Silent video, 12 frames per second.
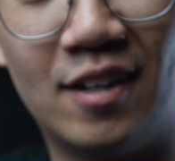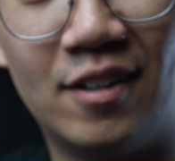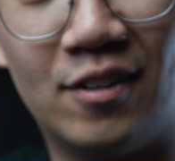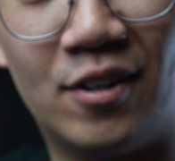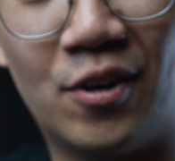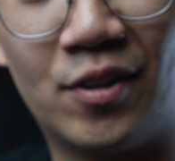
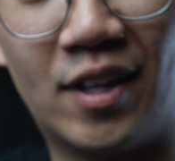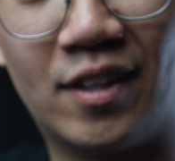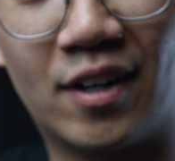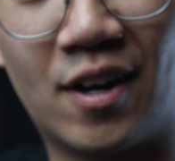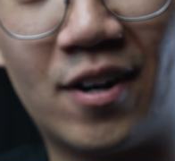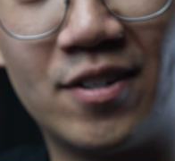you know that the
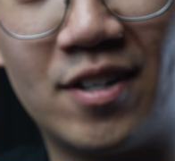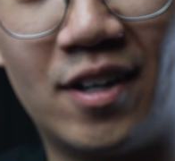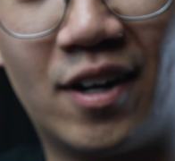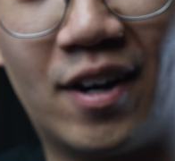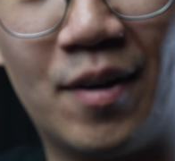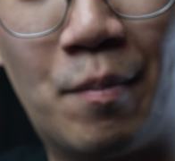cards
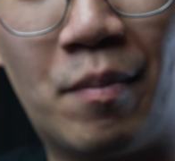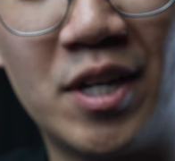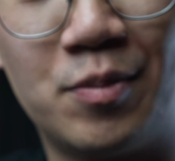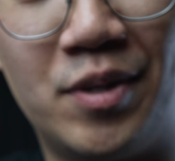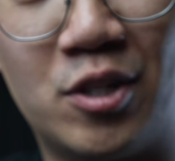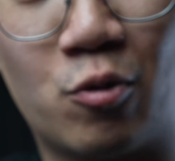here
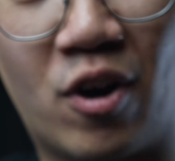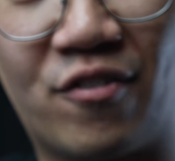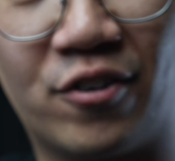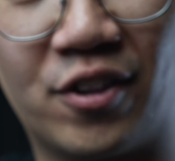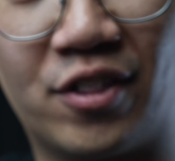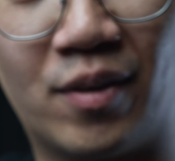must be square
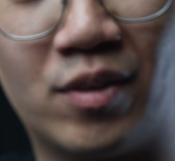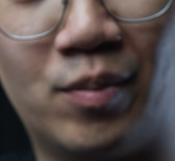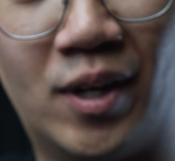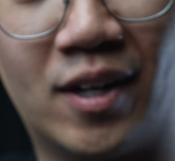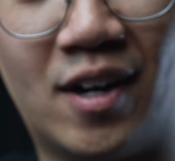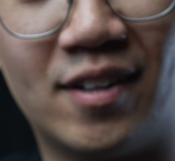for the thumb to be
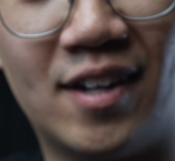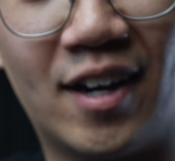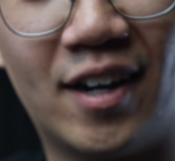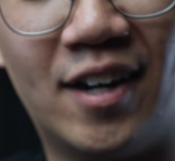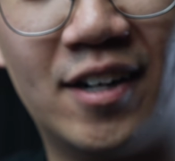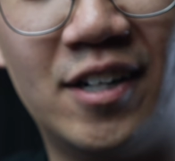in
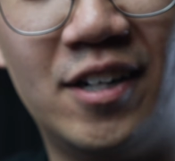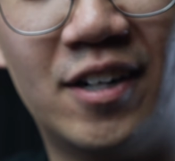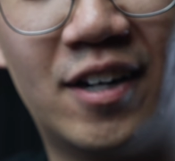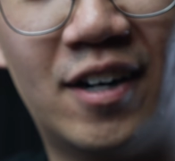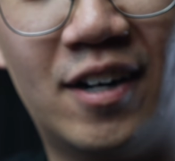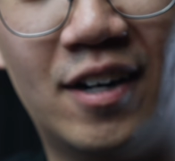contact. And
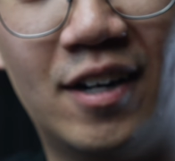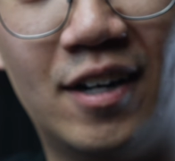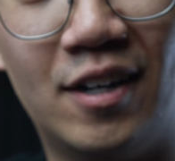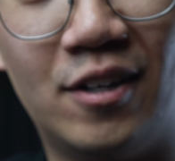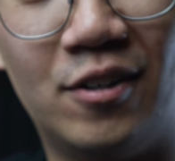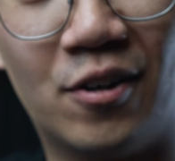here,
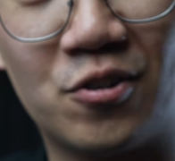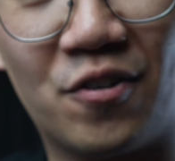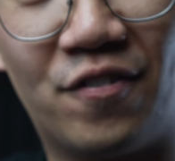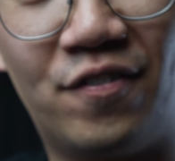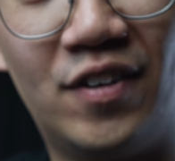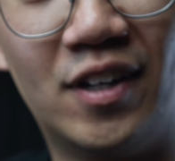you also
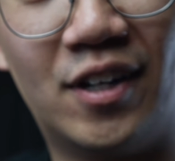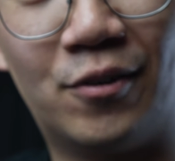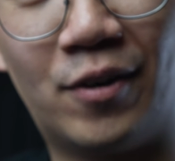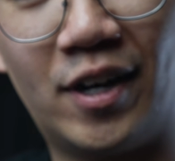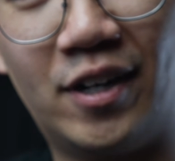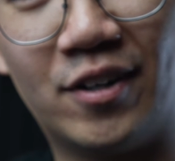feel it
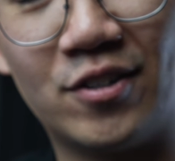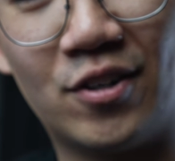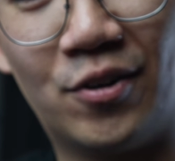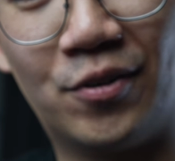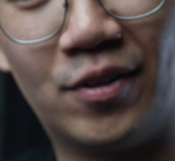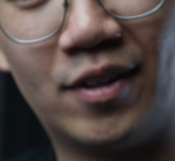right here.
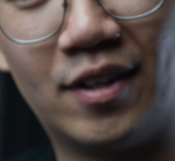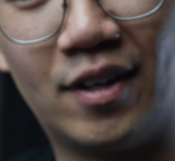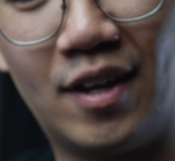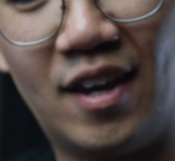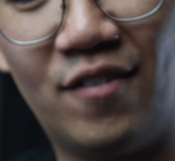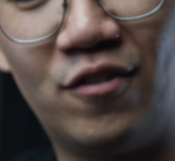So
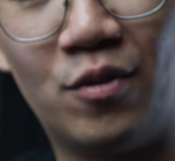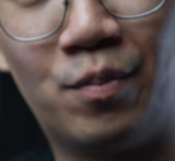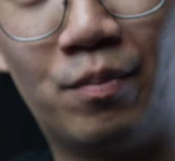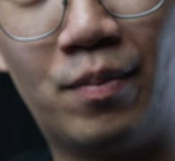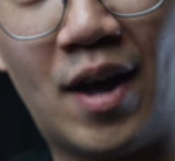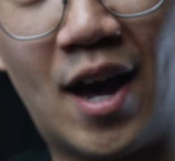if
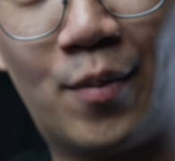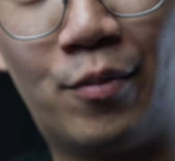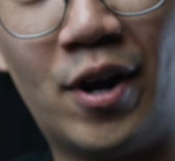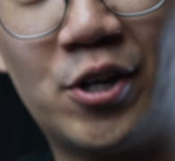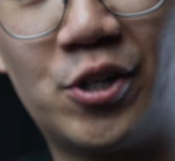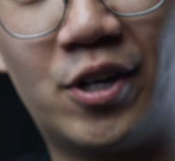you add
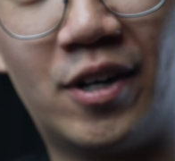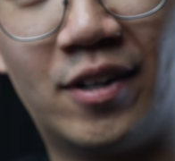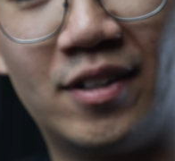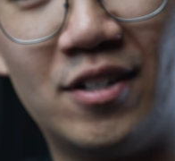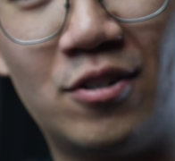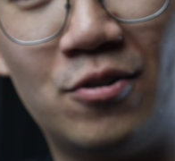pressure on
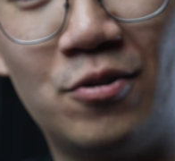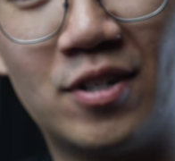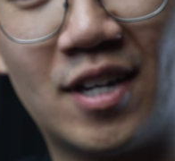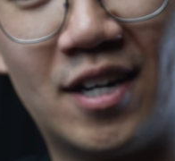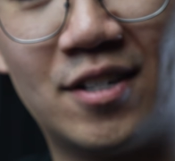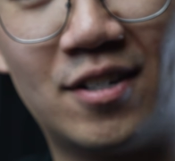these two
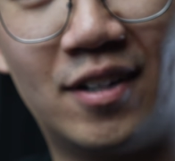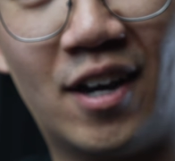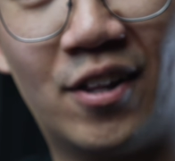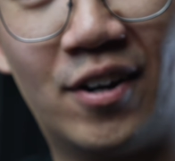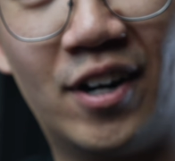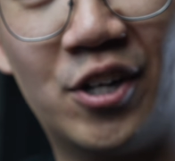sides
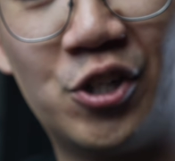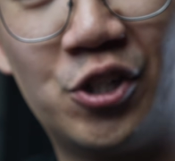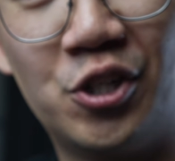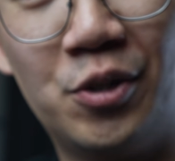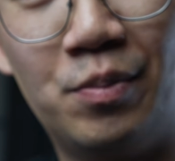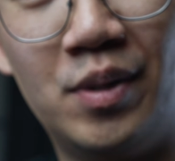together, it
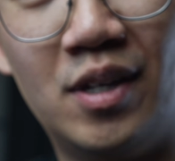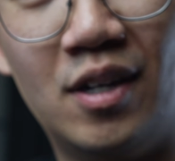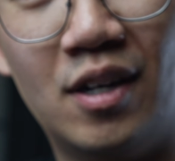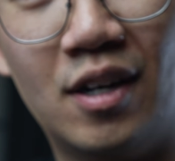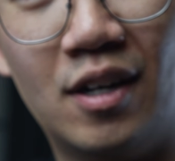should be